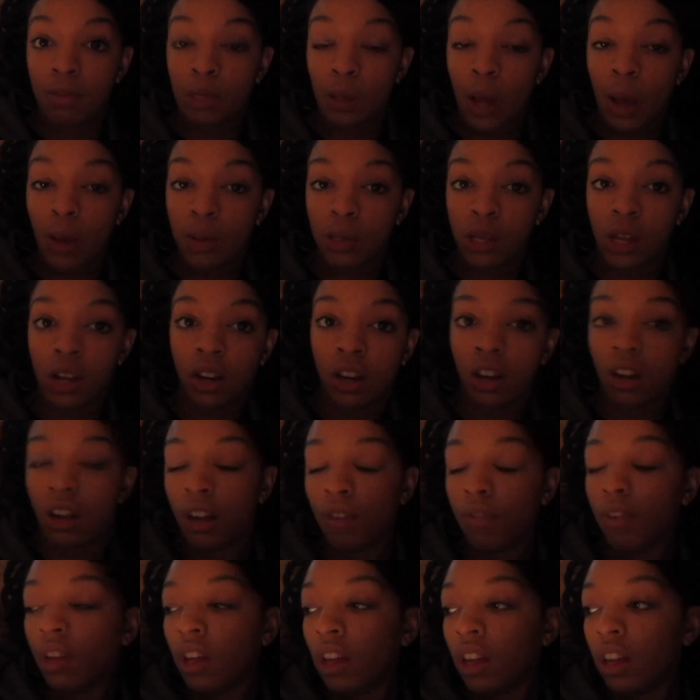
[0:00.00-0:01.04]
So I was on and
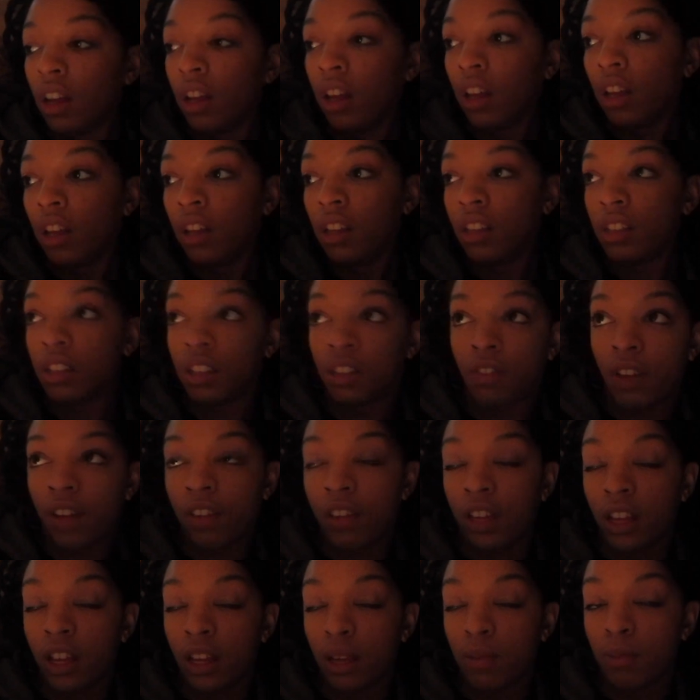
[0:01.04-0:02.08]
off since 5
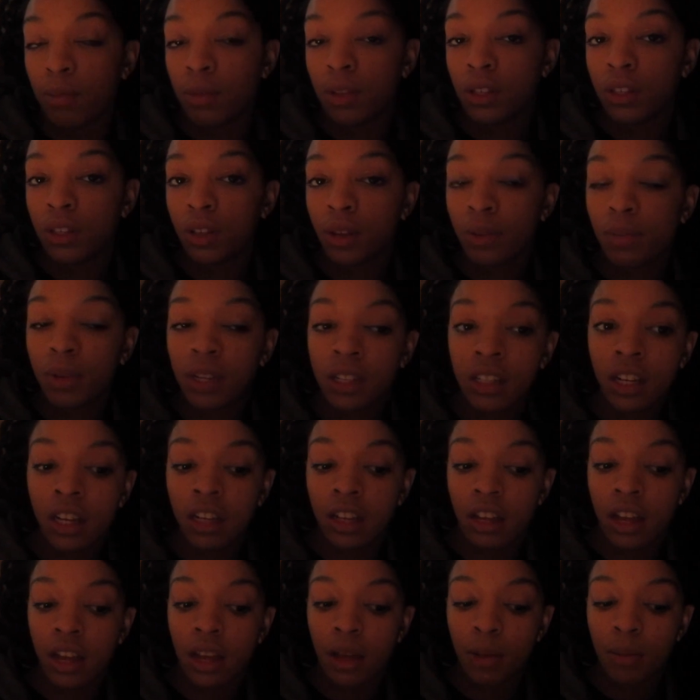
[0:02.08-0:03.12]
a.m. So I'm about to take a
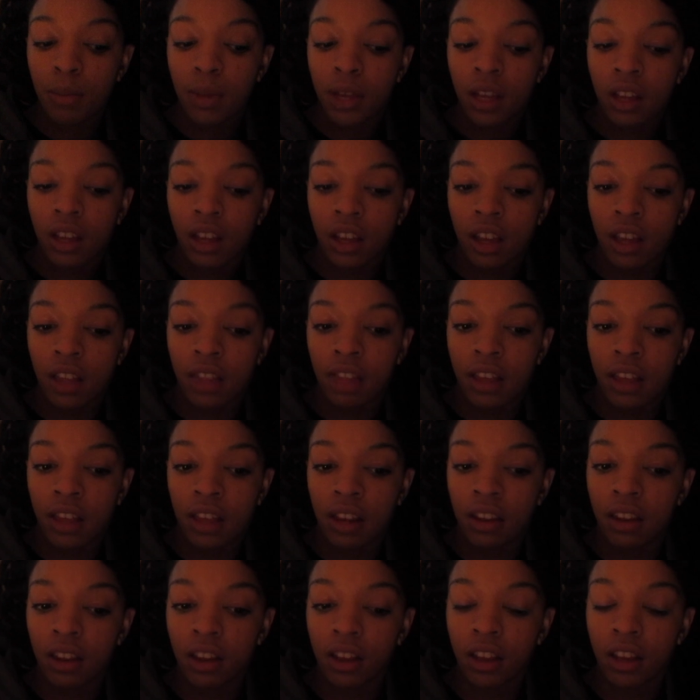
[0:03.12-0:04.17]
nap and
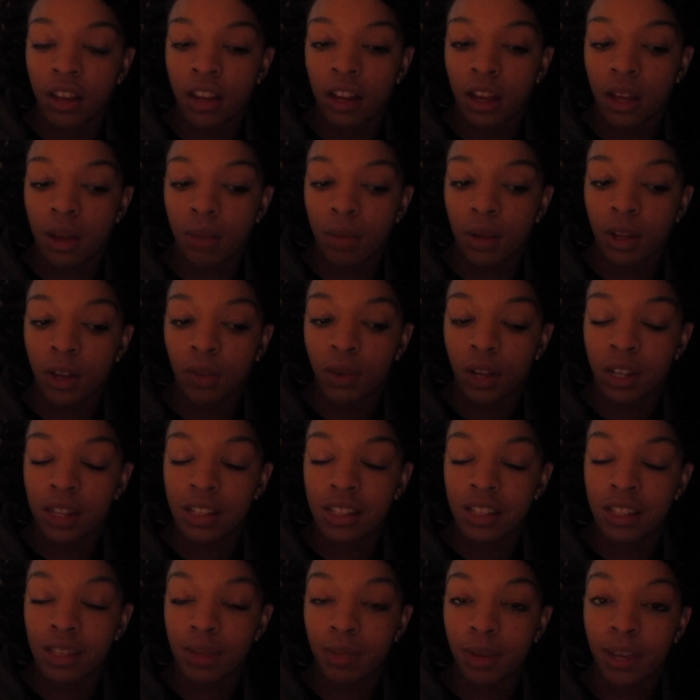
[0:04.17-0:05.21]
then get up and run
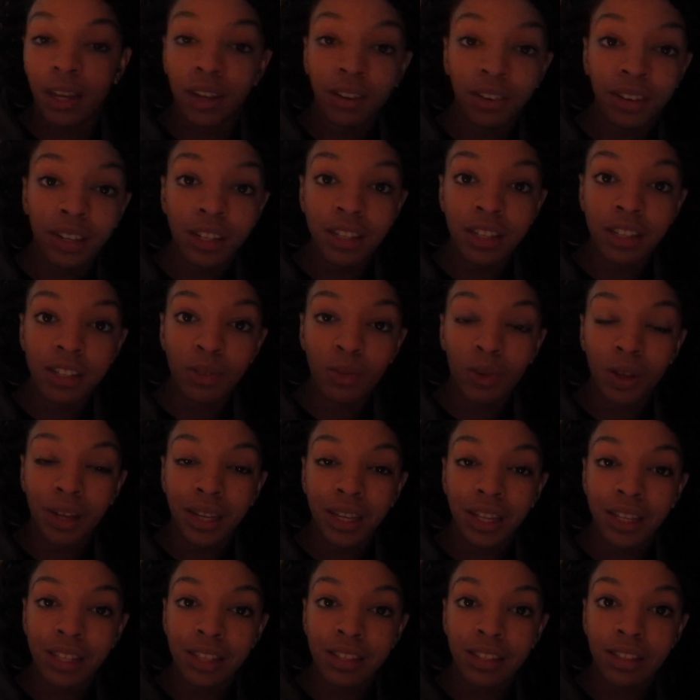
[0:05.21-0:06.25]
some errands while
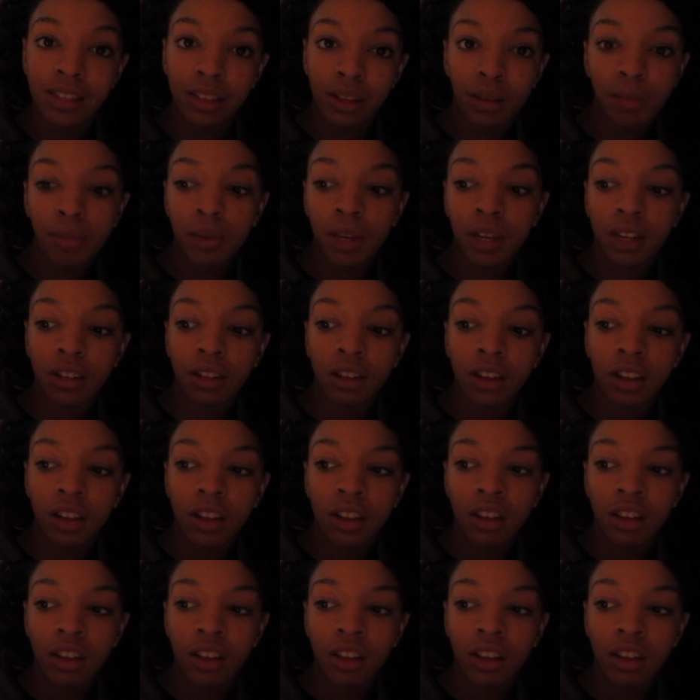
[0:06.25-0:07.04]
he's sleeping.